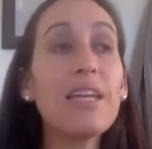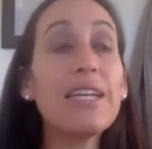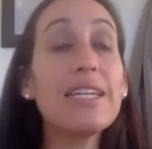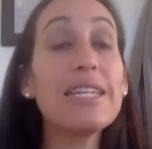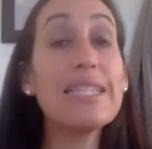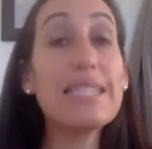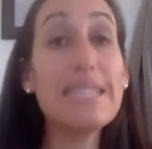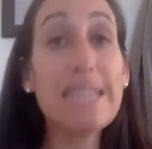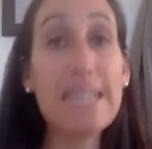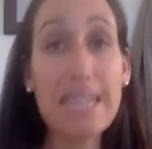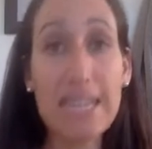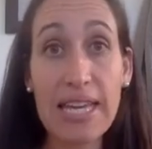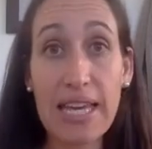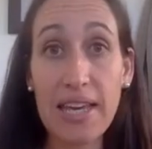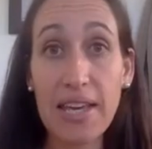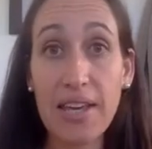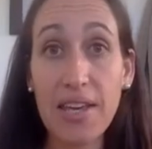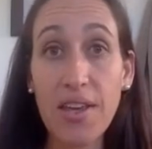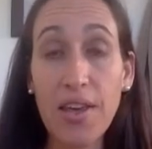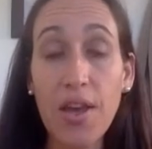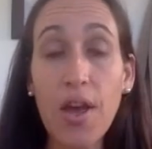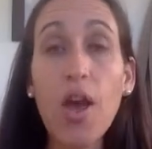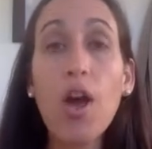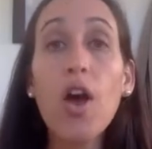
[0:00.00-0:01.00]
Sydney,
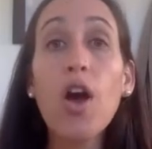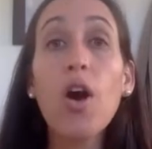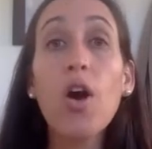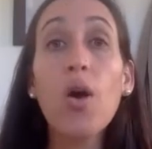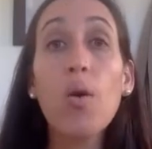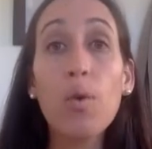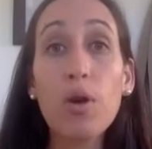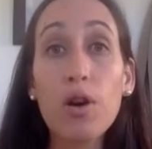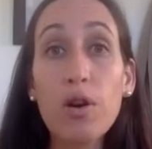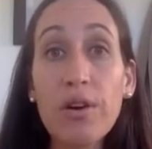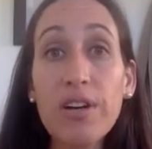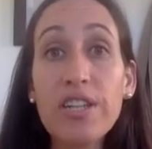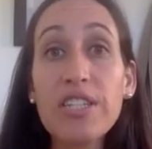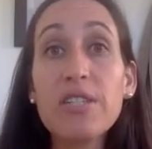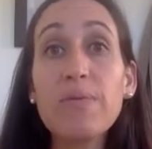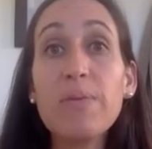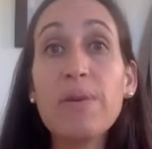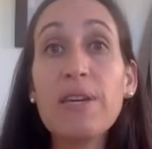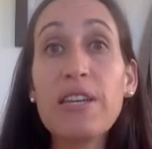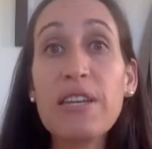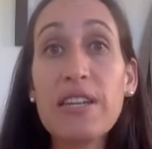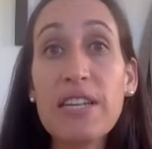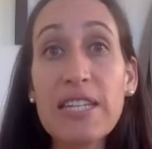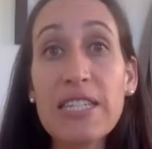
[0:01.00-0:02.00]
we're going to
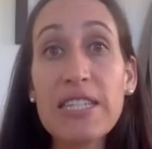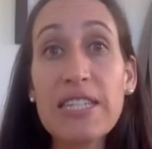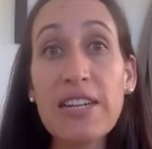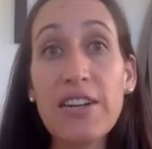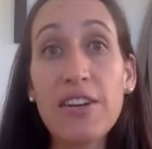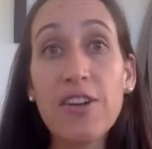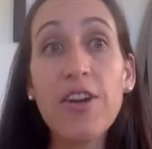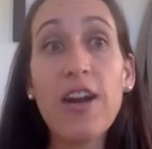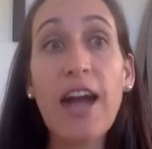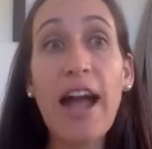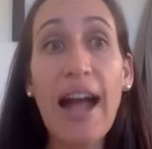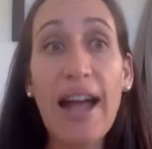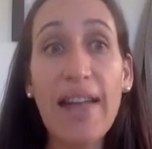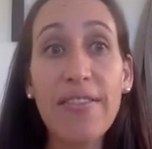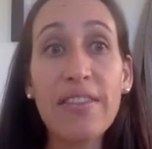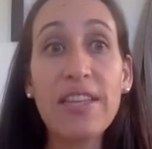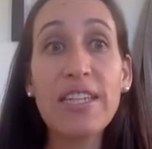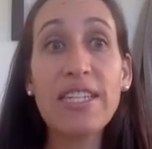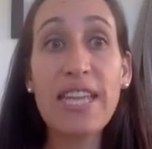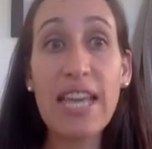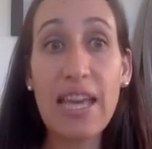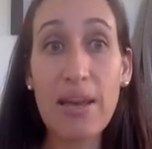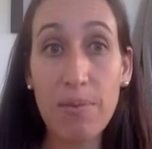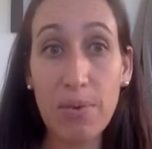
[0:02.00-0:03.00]
be eating dinner at the
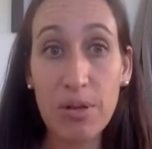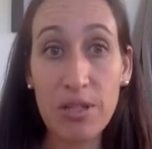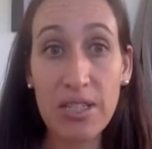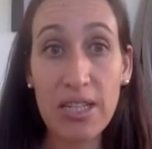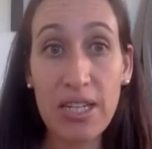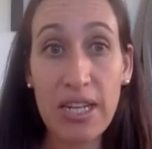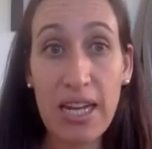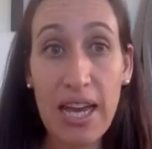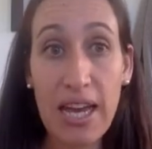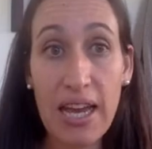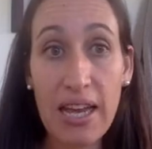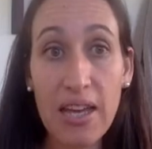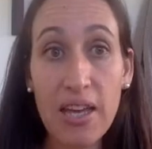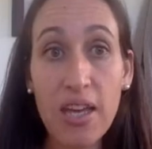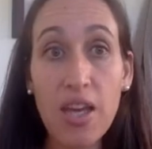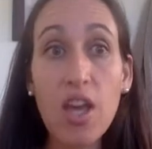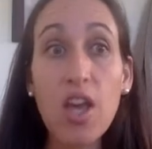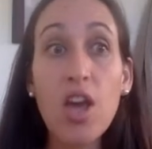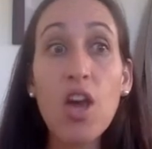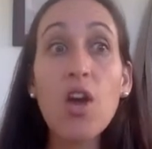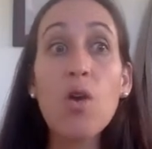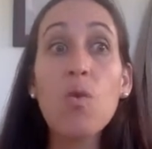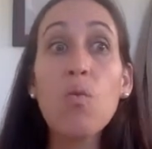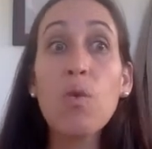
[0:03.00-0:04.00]
table today.
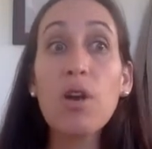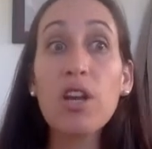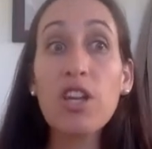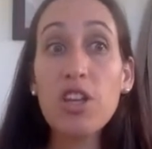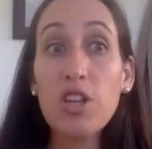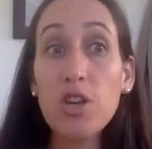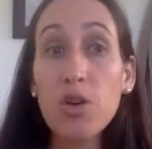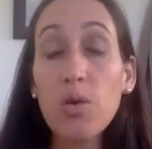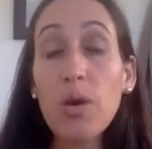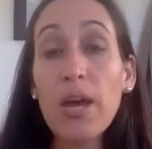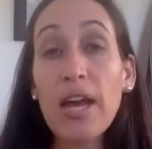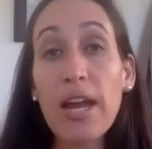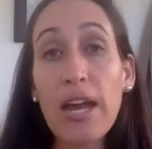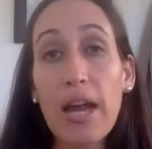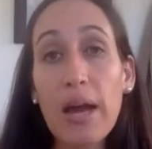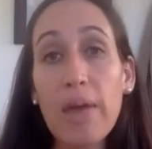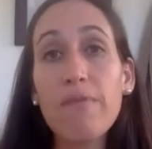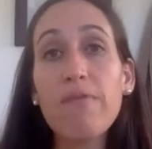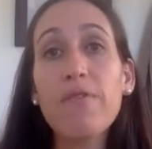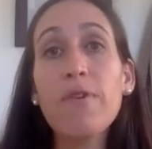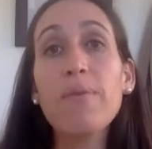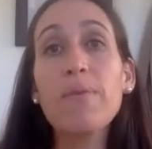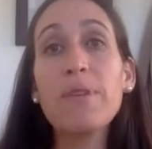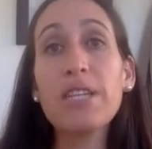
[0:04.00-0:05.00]
When you get
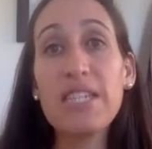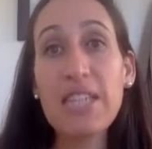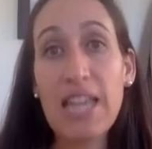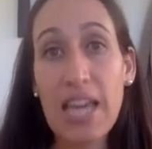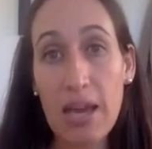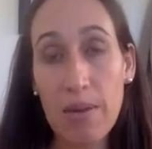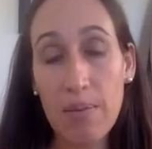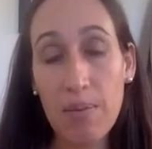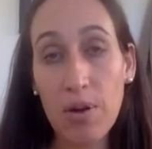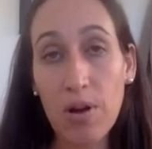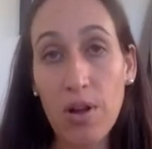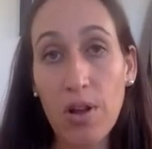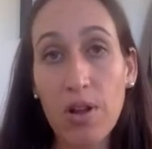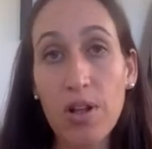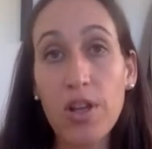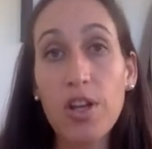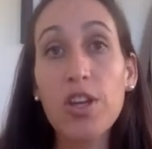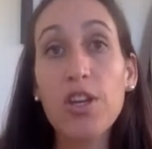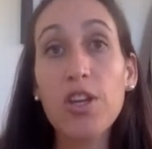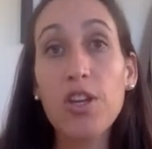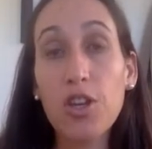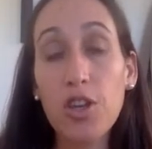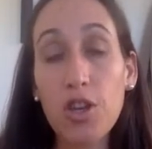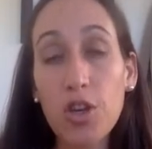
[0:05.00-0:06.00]
up from the table,
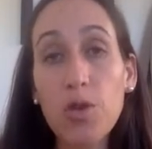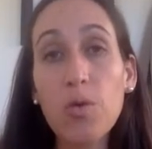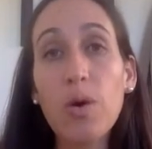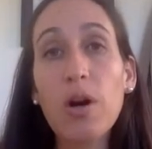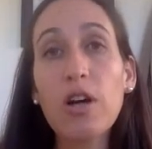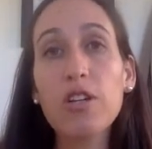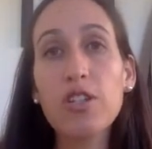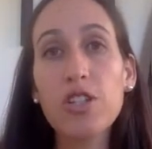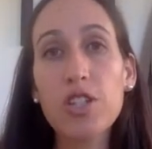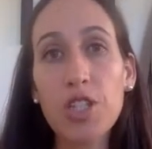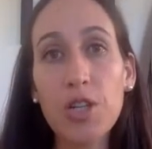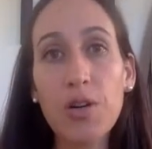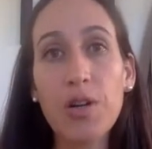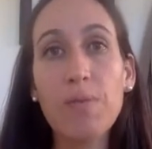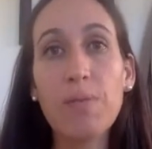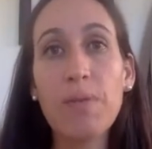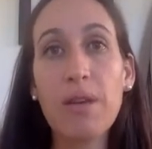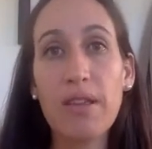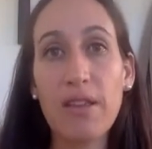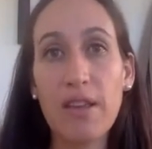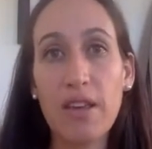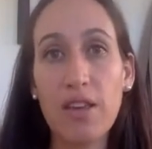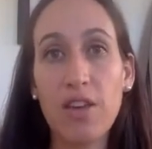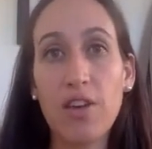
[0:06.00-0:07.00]
you are showing
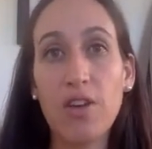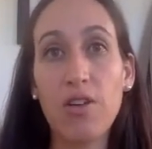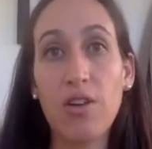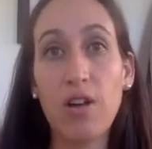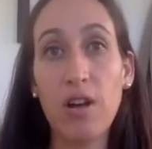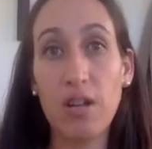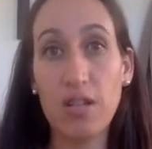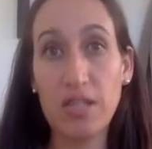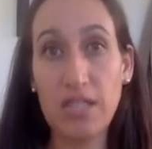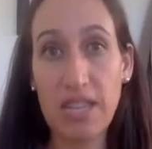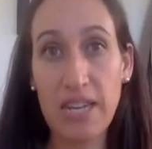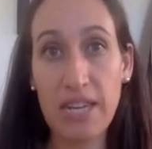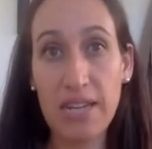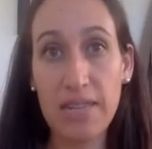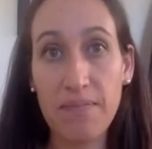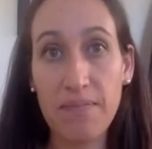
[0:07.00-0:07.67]
me that you're all done.